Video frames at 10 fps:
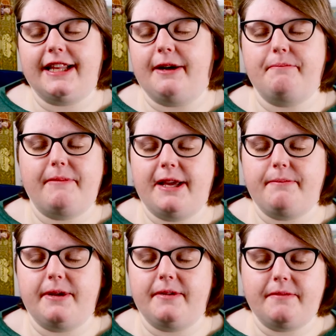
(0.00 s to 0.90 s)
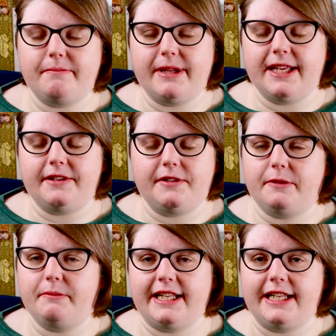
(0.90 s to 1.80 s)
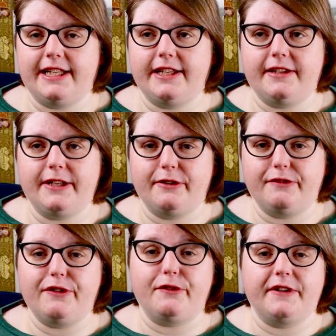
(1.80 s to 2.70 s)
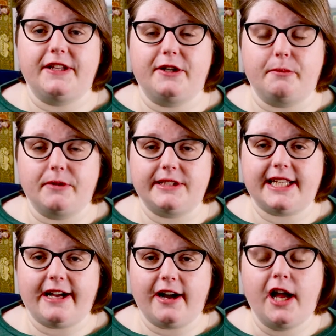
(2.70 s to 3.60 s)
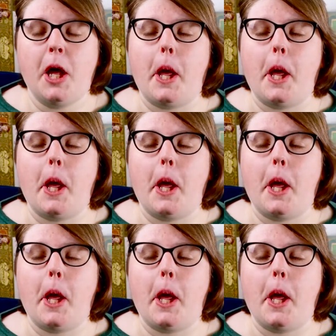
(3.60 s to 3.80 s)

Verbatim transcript: that may be me completely, you know, fluffing the numbers there.